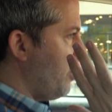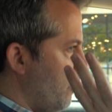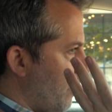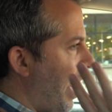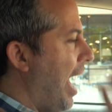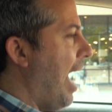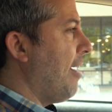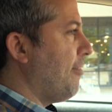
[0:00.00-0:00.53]
you
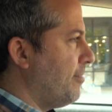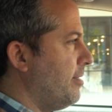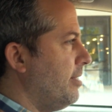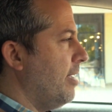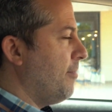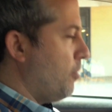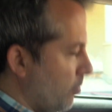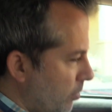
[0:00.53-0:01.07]
have,
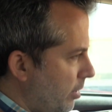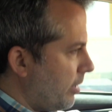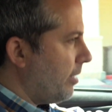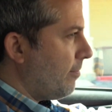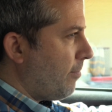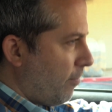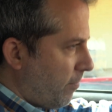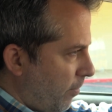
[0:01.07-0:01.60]
if you're
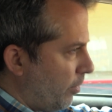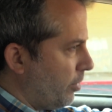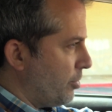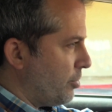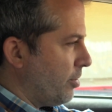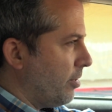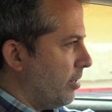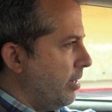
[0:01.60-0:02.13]
looking for
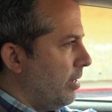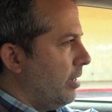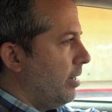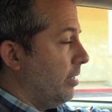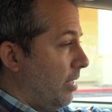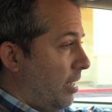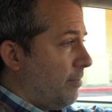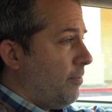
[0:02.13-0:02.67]
furniture,
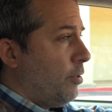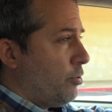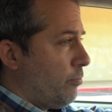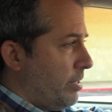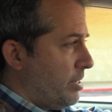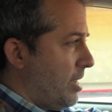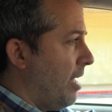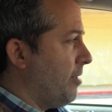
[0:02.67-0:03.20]
a lot of folks
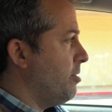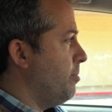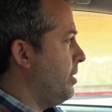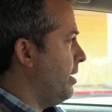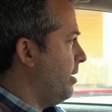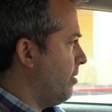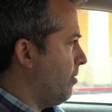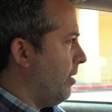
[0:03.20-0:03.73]
reach out to
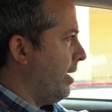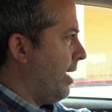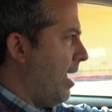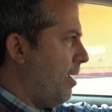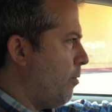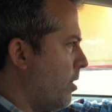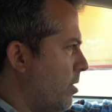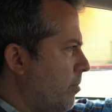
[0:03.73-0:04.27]
me and they're like,
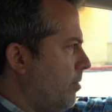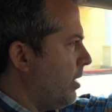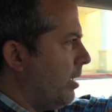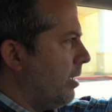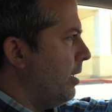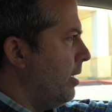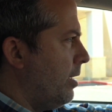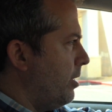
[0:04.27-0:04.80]
"Hey, where do
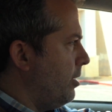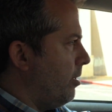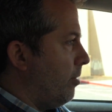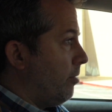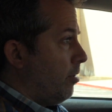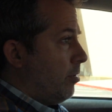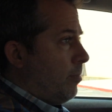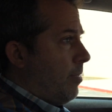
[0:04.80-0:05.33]
we, you know,
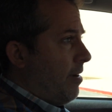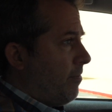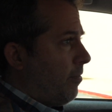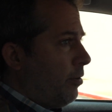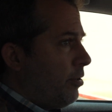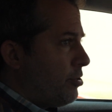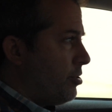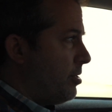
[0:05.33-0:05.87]
go to buy
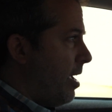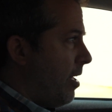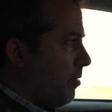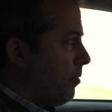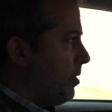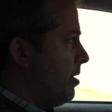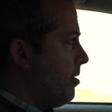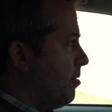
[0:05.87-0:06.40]
furniture now that
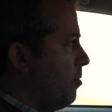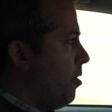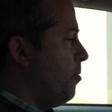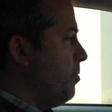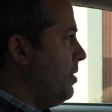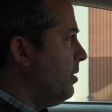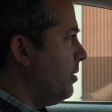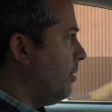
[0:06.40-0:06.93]
we're here in
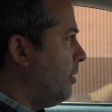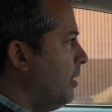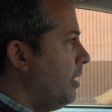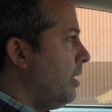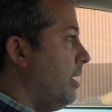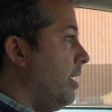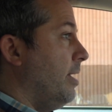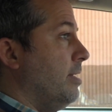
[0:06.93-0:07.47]
Mobile?"
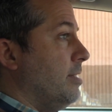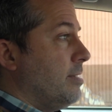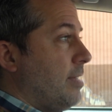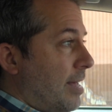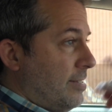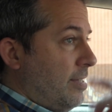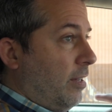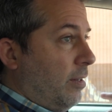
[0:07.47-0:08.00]
Is
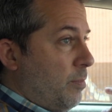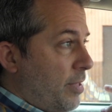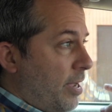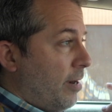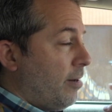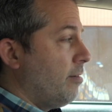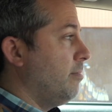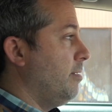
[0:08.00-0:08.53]
I tell them
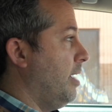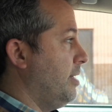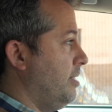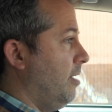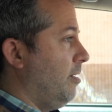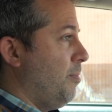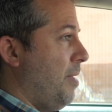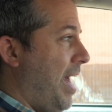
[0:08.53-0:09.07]
there. I
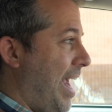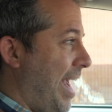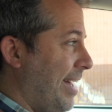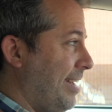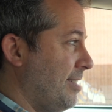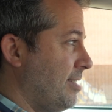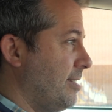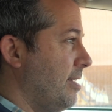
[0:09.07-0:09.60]
tell them
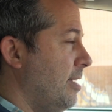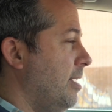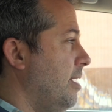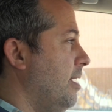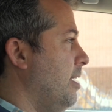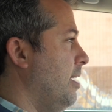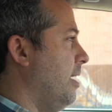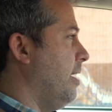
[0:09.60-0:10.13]
Hanks.
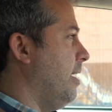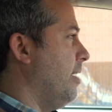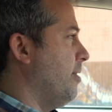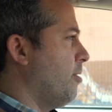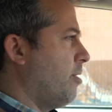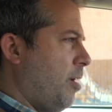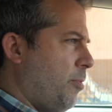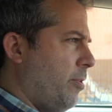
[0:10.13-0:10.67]
Uh, there
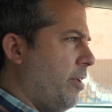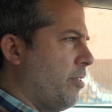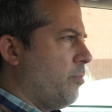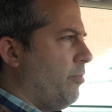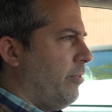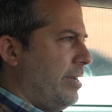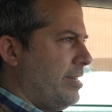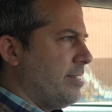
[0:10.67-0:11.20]
are a couple other
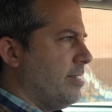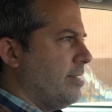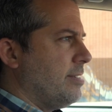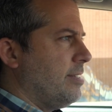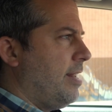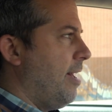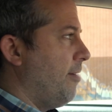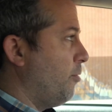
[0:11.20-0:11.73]
places
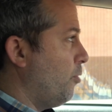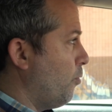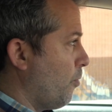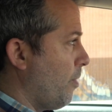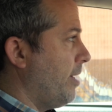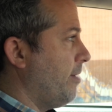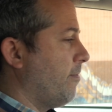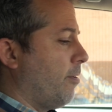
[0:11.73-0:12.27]
that have
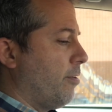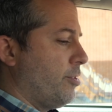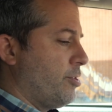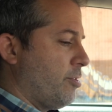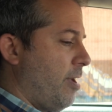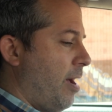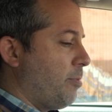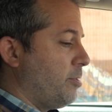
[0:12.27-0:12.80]
great
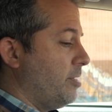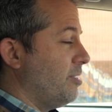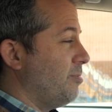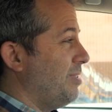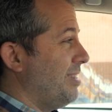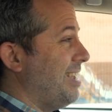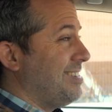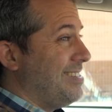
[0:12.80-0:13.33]
furniture options,
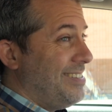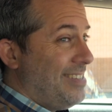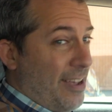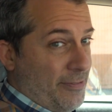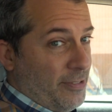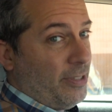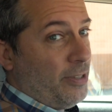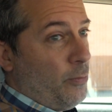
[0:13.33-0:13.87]
but that's
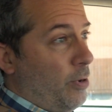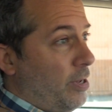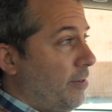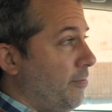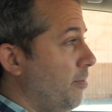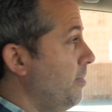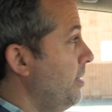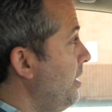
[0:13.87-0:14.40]
definitely one of
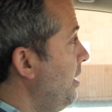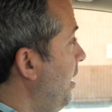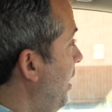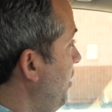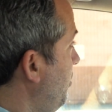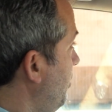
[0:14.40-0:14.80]
them. And